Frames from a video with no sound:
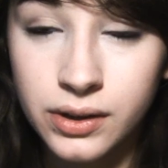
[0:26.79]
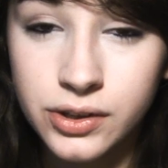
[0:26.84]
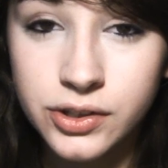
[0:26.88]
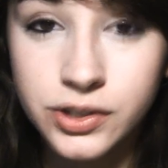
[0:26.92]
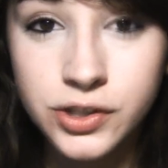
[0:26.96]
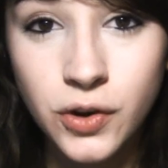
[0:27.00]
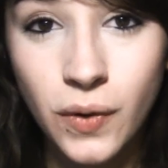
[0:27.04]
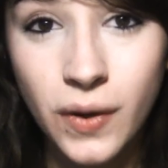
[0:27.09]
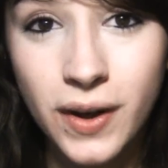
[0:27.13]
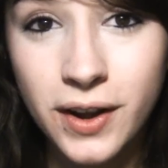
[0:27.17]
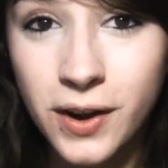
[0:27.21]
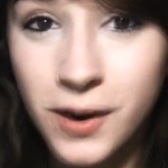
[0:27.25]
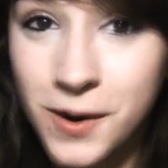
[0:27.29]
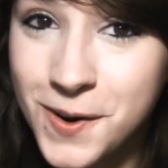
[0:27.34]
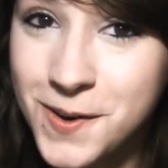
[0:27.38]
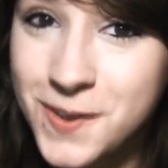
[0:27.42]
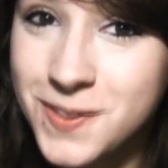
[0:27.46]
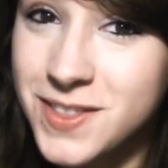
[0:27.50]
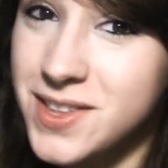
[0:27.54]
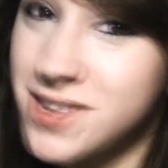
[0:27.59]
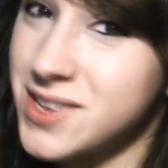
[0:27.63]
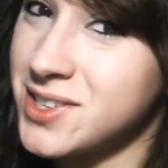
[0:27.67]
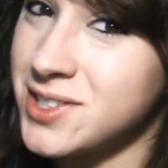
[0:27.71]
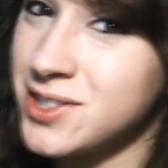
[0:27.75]
So I
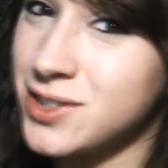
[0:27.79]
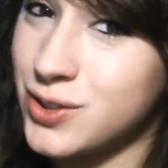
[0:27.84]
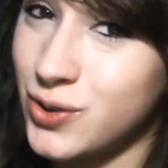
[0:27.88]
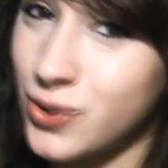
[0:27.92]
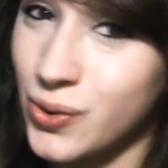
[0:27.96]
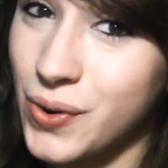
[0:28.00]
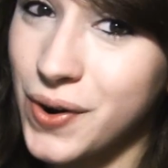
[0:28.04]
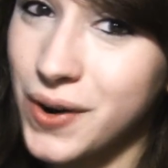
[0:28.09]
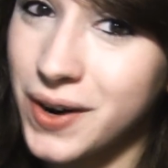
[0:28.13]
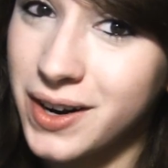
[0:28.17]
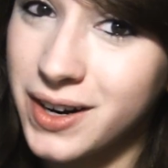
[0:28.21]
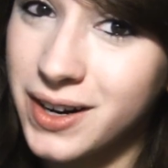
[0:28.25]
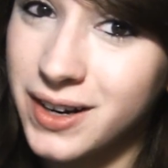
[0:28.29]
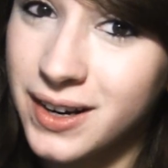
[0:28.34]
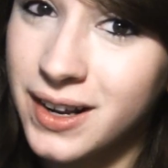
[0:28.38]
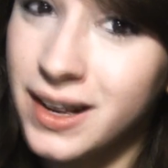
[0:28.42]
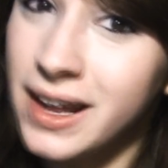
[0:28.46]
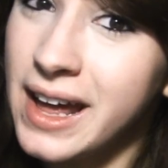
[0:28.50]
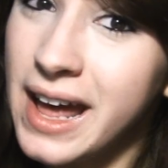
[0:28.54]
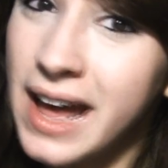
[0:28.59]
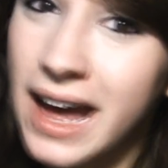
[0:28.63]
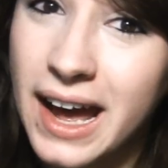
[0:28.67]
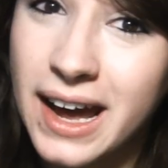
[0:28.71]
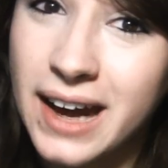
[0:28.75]
heard this story,
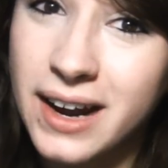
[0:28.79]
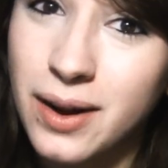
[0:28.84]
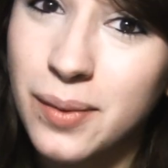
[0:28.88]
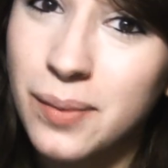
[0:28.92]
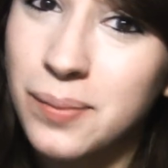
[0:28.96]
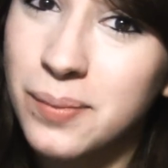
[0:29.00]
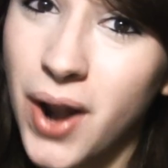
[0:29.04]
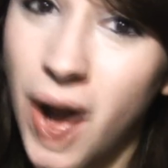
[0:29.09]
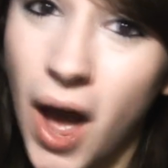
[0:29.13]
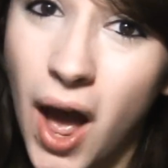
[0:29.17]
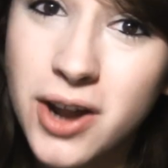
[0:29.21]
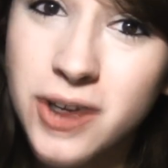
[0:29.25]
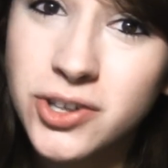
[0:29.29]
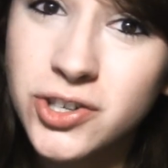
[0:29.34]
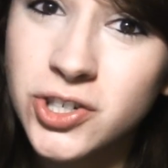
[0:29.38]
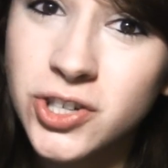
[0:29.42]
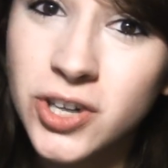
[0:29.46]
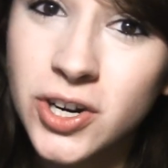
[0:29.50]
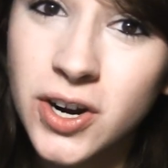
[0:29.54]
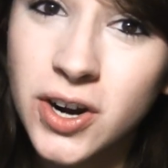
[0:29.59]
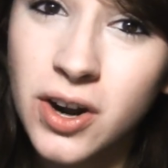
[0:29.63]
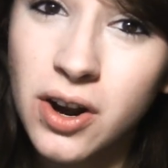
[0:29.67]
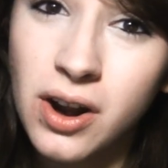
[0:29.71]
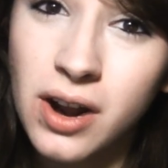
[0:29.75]
and I'm not
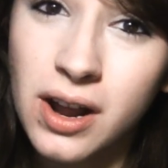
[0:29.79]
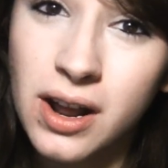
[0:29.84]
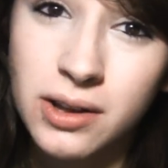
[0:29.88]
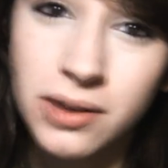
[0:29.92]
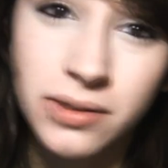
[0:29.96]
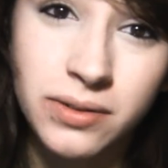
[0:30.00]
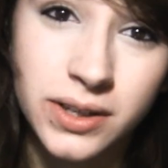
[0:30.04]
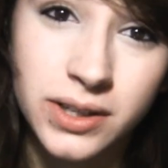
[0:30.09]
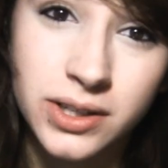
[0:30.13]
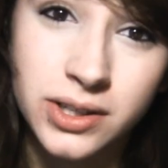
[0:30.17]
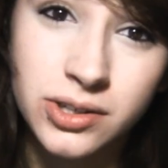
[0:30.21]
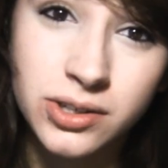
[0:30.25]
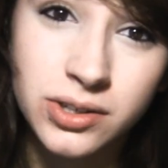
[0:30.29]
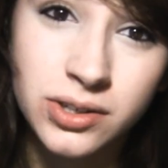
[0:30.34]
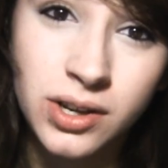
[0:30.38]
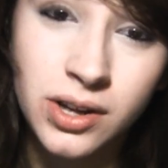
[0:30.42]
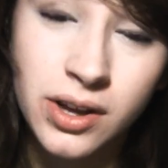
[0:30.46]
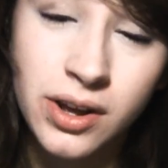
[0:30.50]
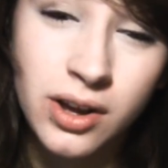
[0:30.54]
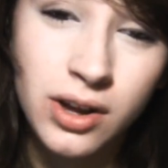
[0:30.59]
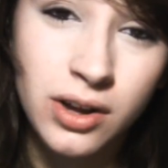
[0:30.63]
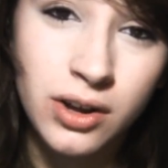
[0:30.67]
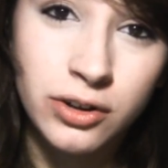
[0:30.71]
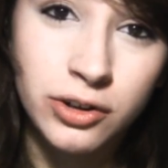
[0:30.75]
sure if it's
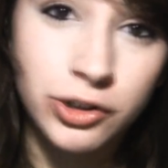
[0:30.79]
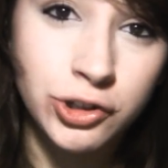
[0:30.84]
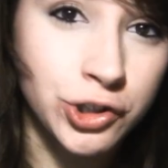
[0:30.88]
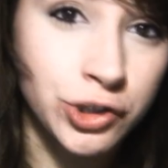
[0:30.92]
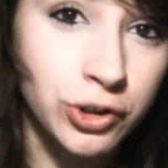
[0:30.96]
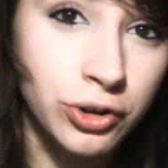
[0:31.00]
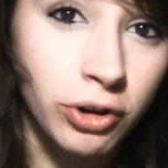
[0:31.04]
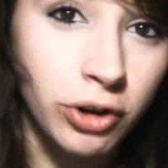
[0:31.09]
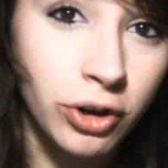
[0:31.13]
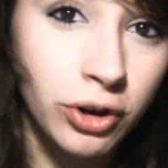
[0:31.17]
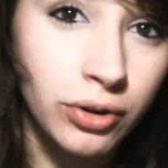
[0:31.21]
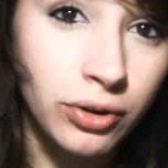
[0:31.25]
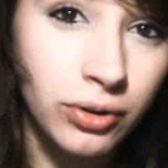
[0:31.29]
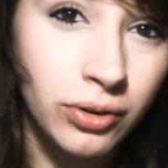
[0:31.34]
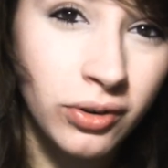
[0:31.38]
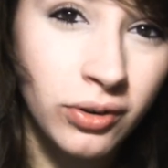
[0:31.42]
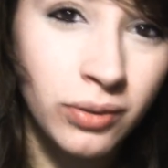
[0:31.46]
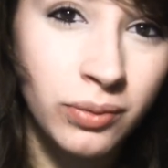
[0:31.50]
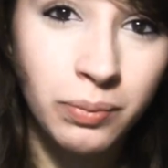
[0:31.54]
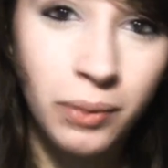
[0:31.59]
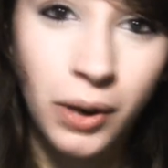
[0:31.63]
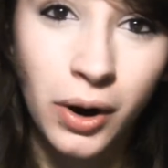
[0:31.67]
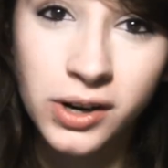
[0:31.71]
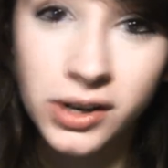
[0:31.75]

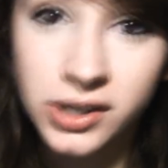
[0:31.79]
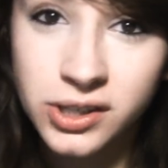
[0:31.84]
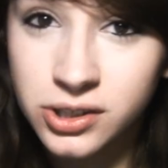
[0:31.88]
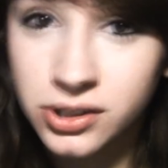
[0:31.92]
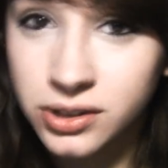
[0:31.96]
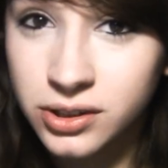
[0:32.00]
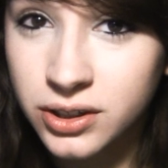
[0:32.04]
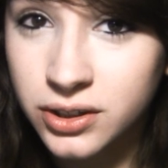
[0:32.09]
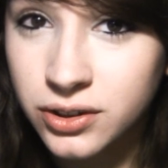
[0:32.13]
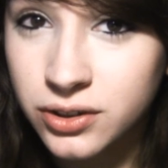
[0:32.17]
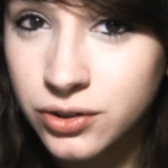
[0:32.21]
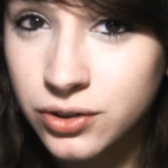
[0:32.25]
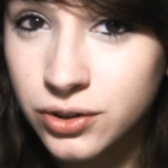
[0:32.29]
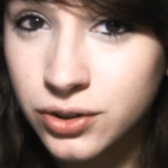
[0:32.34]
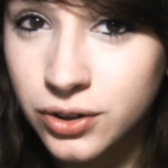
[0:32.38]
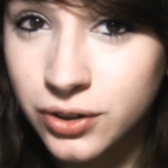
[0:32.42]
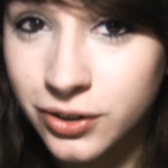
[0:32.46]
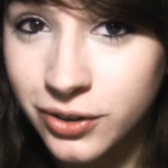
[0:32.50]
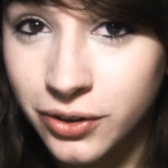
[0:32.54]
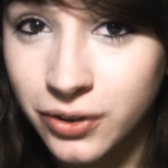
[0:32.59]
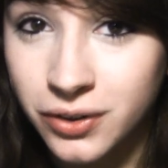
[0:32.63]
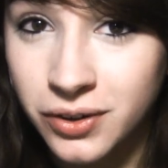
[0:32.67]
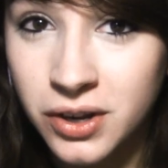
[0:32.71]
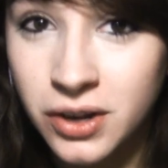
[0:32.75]
true, partially
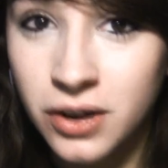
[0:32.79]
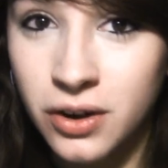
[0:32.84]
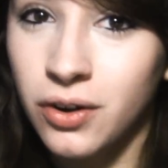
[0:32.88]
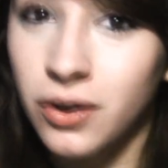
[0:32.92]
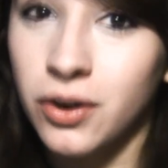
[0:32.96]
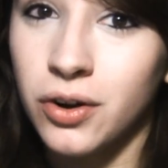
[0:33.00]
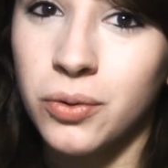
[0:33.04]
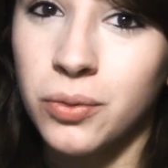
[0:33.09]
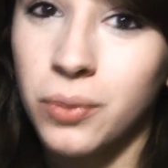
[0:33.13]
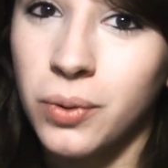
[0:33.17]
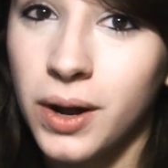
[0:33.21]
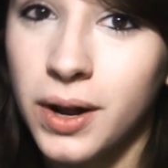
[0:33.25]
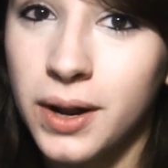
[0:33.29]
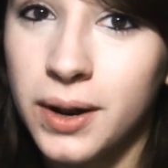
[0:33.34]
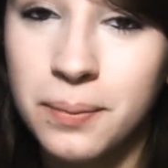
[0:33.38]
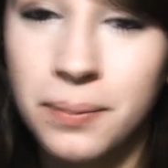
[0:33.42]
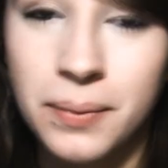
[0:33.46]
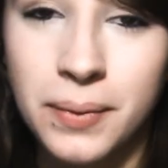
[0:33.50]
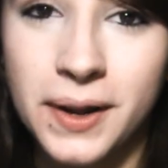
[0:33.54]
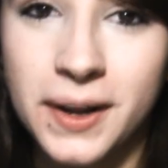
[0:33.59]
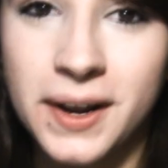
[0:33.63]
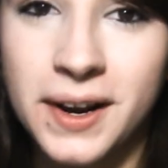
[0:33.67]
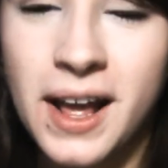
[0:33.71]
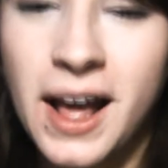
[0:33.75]
true, or what,
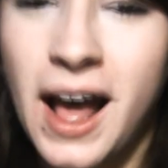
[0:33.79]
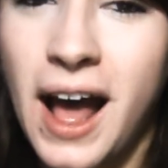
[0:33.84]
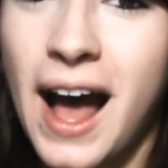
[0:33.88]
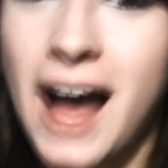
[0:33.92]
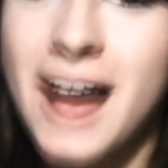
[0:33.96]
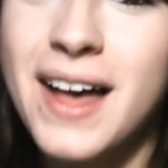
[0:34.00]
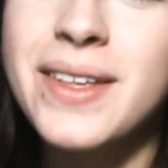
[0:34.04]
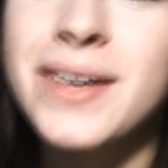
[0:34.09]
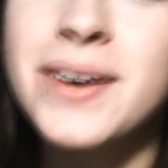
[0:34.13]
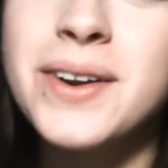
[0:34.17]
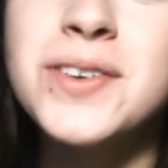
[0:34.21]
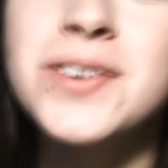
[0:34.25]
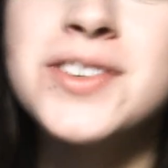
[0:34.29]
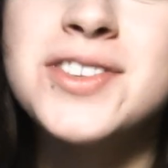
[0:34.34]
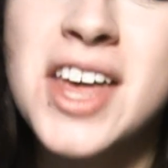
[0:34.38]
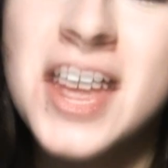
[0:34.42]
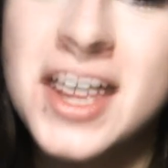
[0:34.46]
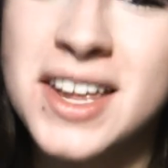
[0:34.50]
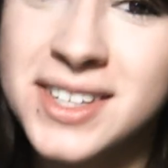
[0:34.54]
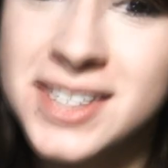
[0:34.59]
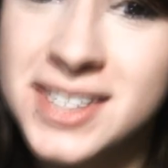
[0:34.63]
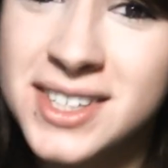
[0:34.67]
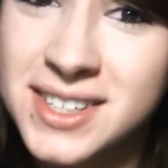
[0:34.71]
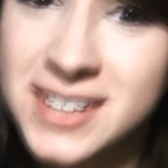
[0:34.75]
but I thought it was
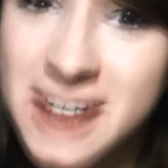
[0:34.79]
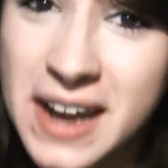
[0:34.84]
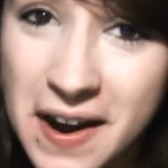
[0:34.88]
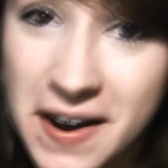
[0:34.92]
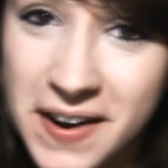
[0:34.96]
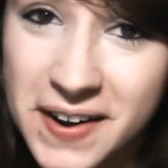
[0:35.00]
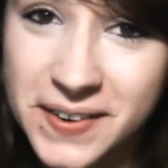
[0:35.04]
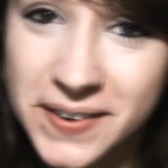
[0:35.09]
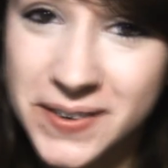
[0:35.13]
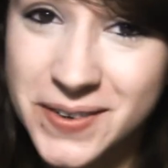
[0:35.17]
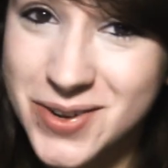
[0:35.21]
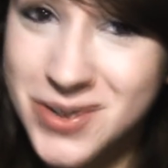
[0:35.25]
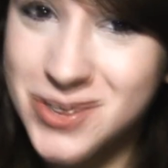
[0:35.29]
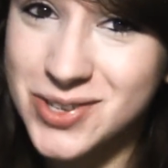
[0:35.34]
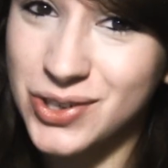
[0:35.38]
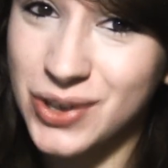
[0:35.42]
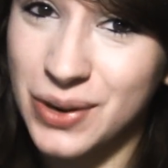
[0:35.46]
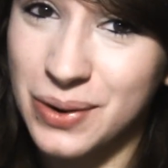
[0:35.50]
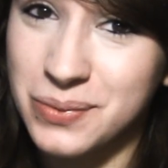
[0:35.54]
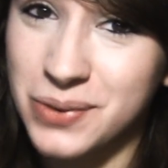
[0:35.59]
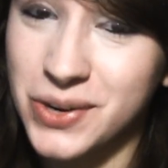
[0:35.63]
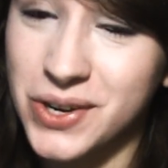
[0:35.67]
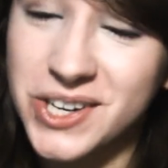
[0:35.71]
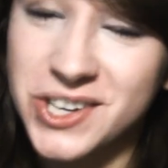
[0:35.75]
hysterical, so
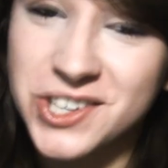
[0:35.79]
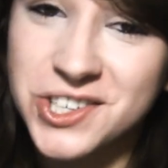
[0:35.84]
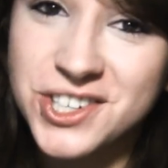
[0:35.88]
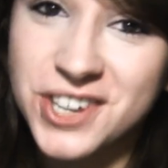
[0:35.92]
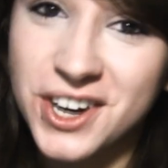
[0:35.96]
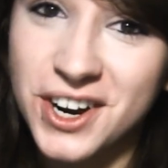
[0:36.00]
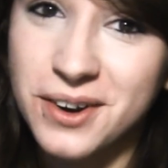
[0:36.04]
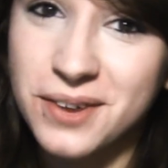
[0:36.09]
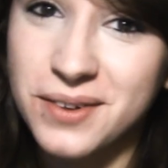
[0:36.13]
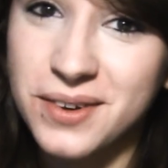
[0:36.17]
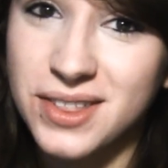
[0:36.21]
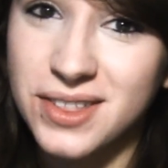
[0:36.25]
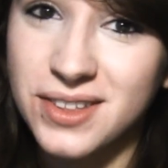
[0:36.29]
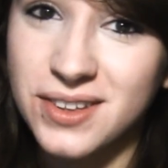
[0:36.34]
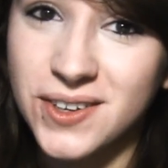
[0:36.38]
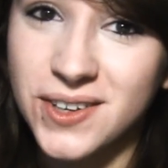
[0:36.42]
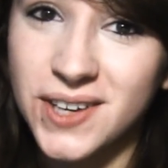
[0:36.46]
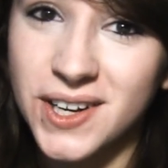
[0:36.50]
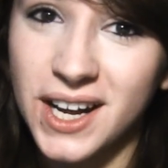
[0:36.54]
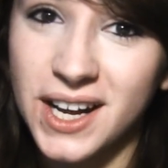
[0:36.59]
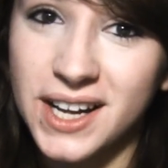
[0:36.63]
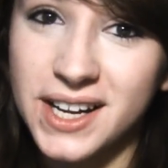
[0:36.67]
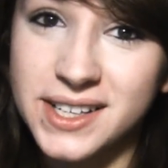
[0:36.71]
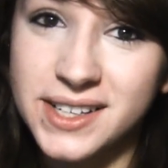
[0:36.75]
I'm gonna share it with you
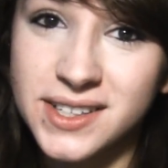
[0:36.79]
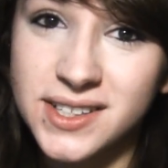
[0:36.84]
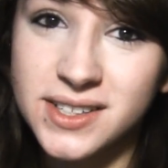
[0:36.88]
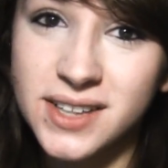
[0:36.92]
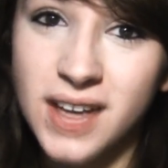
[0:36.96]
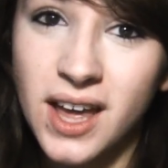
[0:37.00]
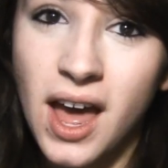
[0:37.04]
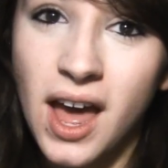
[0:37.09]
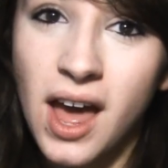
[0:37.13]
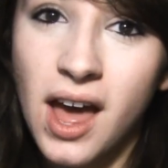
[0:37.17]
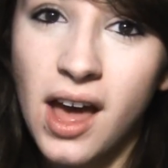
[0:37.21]
guys.